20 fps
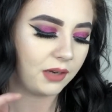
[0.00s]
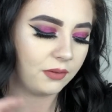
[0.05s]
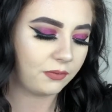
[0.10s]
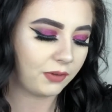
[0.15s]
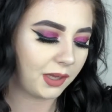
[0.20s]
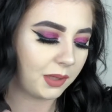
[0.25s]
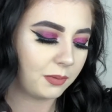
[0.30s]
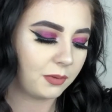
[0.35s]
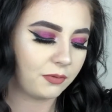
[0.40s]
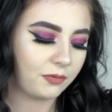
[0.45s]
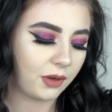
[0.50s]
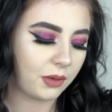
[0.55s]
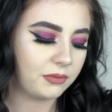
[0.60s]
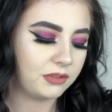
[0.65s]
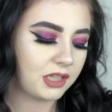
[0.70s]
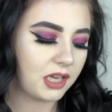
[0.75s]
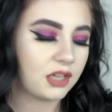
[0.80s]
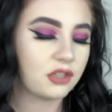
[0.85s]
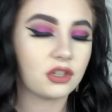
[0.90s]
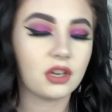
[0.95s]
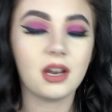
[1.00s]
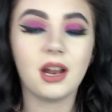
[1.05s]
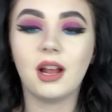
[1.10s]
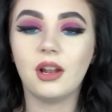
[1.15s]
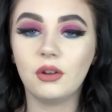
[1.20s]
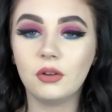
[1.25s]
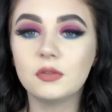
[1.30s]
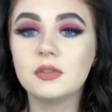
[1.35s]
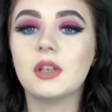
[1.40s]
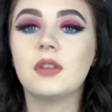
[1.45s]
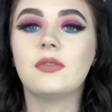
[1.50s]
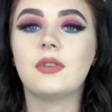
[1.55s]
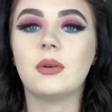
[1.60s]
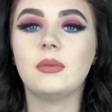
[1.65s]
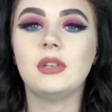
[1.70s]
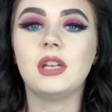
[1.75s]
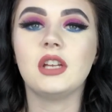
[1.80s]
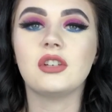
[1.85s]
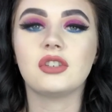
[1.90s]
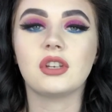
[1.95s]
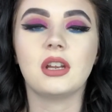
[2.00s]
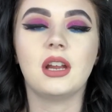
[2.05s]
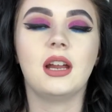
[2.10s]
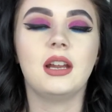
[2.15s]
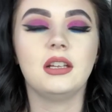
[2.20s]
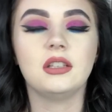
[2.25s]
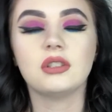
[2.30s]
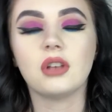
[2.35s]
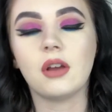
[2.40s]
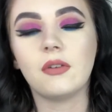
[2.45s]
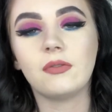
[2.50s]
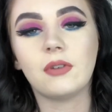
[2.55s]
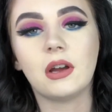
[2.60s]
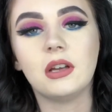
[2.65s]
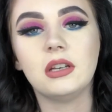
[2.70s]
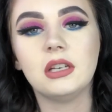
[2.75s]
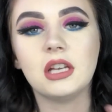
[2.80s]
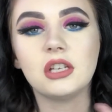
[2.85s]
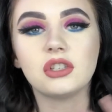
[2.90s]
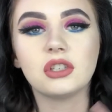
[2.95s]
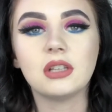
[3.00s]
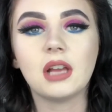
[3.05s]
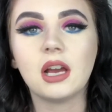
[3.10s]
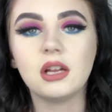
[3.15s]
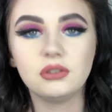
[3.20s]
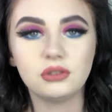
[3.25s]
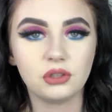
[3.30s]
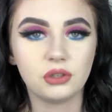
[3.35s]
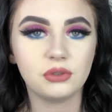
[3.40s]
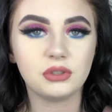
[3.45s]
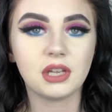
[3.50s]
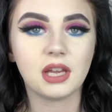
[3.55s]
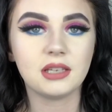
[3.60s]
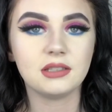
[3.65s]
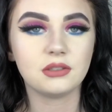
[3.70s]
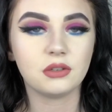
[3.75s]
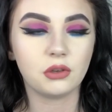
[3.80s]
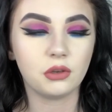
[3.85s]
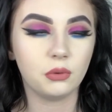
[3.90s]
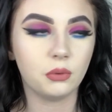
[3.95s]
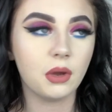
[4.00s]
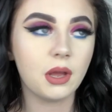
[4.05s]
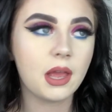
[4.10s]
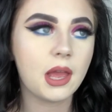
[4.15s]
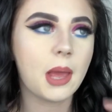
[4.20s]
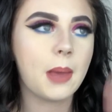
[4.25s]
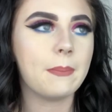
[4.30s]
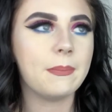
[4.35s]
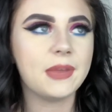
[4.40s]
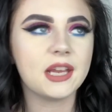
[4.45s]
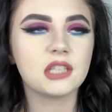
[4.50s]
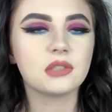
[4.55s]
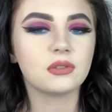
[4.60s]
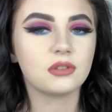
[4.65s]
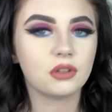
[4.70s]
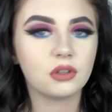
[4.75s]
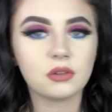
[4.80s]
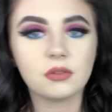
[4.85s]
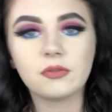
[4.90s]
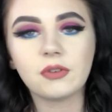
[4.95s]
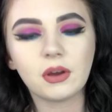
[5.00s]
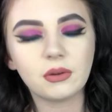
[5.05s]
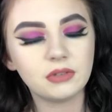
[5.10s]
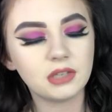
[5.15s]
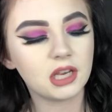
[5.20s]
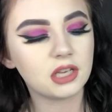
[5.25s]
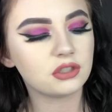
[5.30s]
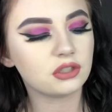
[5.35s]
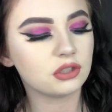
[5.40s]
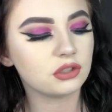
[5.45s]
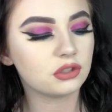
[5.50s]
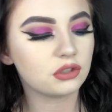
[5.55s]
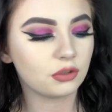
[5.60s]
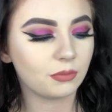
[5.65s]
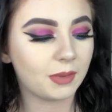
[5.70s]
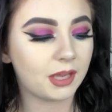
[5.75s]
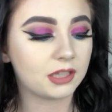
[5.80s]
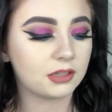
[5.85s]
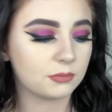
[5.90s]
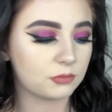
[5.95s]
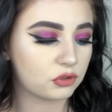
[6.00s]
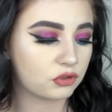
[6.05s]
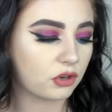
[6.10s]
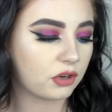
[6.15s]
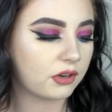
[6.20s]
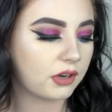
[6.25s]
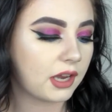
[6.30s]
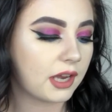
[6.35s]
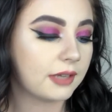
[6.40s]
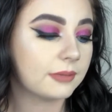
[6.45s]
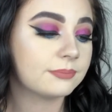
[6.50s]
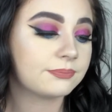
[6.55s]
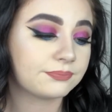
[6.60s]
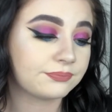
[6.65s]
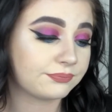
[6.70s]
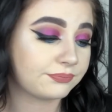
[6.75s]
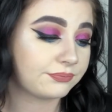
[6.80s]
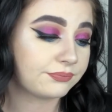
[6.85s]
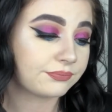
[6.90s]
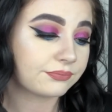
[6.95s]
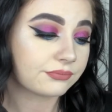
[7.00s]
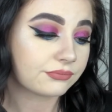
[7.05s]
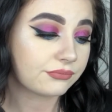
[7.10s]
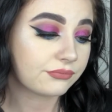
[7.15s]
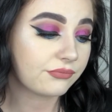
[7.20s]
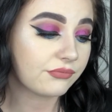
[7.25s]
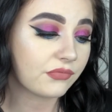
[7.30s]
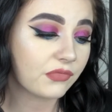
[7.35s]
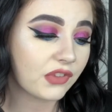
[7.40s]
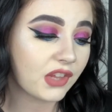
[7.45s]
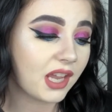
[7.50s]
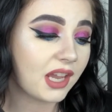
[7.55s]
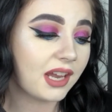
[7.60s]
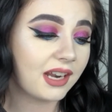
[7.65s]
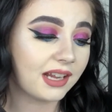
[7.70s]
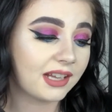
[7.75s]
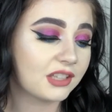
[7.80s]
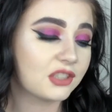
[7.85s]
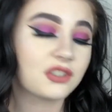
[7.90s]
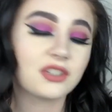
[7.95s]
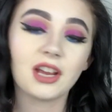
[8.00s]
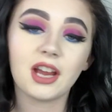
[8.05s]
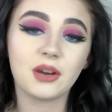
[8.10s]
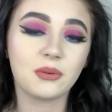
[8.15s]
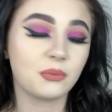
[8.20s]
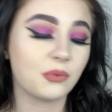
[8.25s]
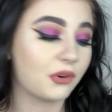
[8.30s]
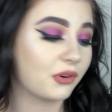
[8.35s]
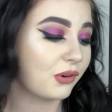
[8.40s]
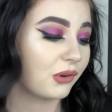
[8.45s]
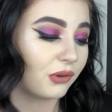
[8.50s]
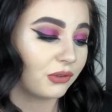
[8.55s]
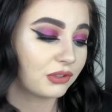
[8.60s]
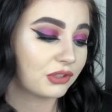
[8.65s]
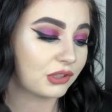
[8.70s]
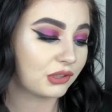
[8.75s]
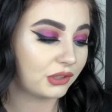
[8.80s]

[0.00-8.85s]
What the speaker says: Infallible foundation. I love that foundation, and it's a foundation that I do tend to mix with other foundations to make them stronger. And I literally had one note